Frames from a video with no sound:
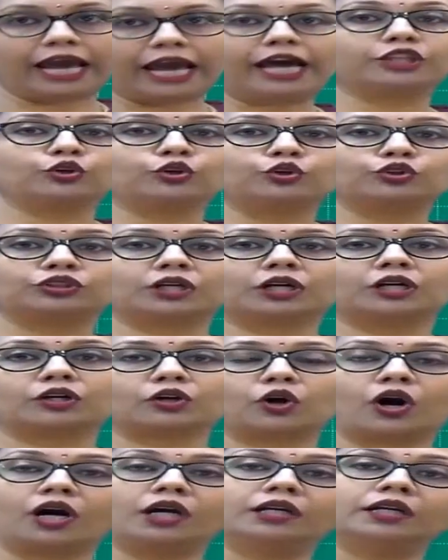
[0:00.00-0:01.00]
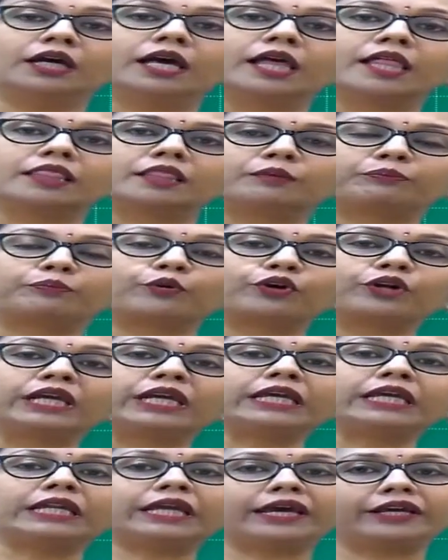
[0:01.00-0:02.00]
and those are called the
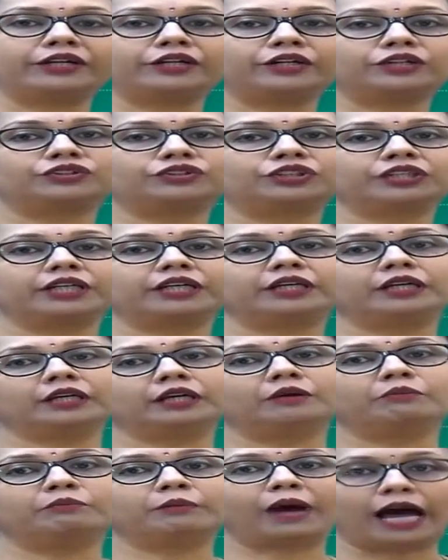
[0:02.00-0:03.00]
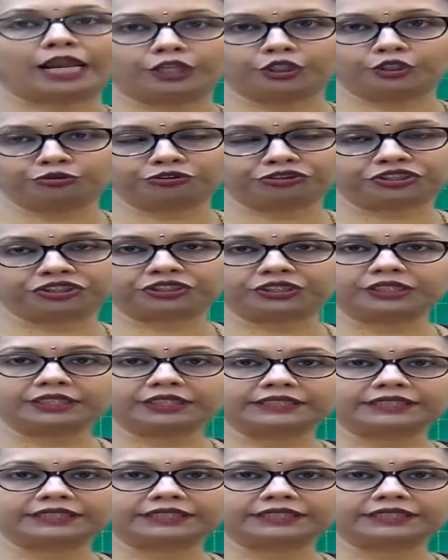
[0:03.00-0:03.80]
protein energy malnutrition